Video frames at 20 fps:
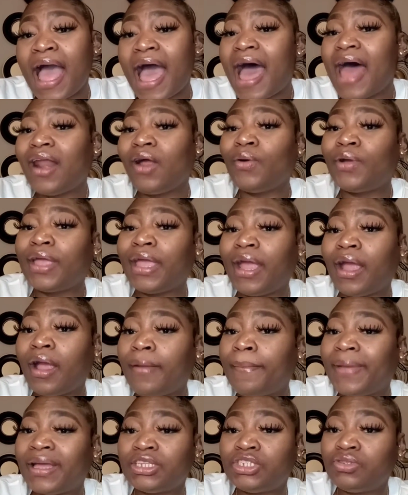I don't
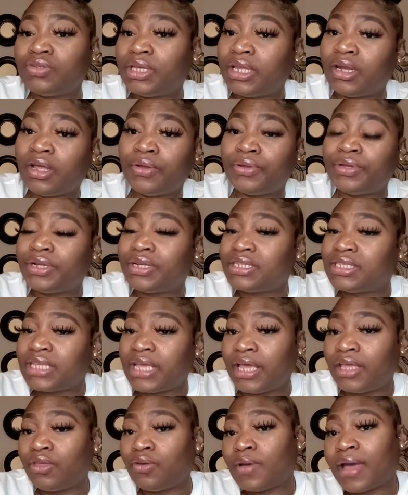care about you getting on here
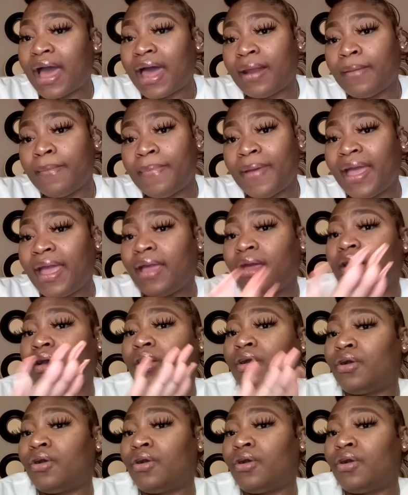saying you got a bank.